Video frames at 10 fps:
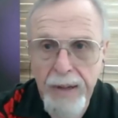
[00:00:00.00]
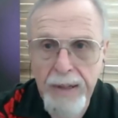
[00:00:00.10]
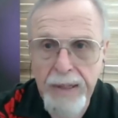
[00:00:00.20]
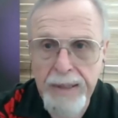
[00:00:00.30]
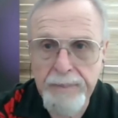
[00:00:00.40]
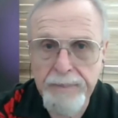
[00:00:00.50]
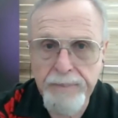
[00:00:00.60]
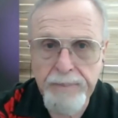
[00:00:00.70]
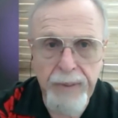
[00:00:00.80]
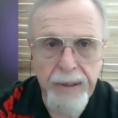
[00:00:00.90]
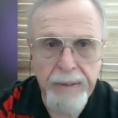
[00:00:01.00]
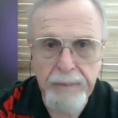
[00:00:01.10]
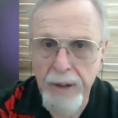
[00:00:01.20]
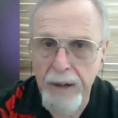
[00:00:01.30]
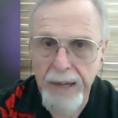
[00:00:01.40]
Uh, the
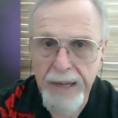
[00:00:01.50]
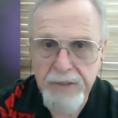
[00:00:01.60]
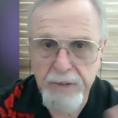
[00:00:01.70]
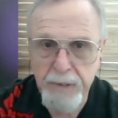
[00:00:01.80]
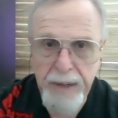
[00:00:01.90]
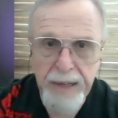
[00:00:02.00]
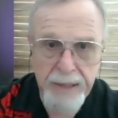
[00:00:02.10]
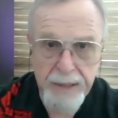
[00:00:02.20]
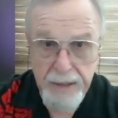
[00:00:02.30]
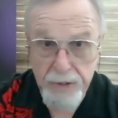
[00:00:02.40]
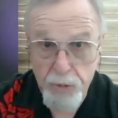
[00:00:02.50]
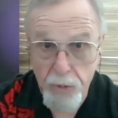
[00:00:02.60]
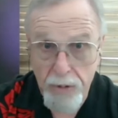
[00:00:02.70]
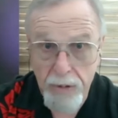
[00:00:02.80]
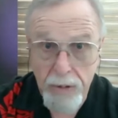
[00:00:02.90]
dog has to remain in
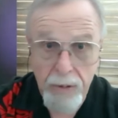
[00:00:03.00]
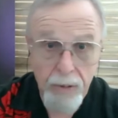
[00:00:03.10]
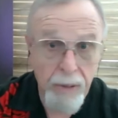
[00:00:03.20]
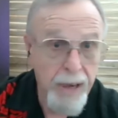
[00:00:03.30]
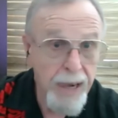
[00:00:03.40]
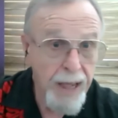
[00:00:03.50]
control,